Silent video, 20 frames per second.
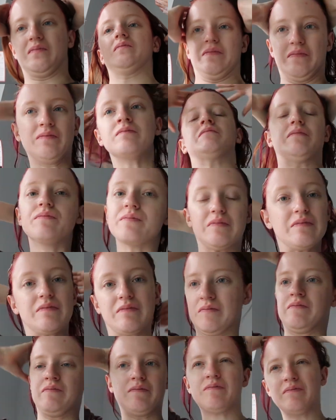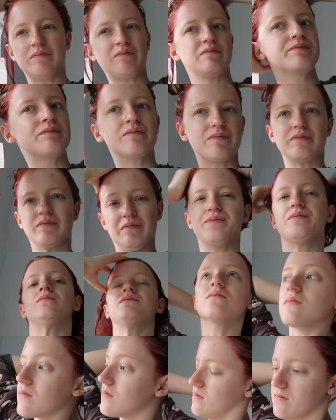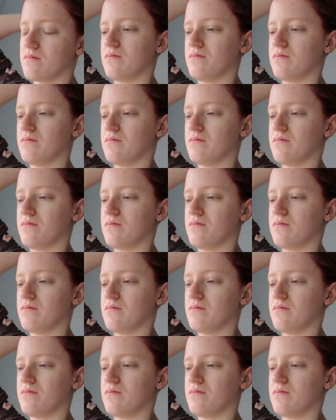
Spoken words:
do these things that I'm showing in this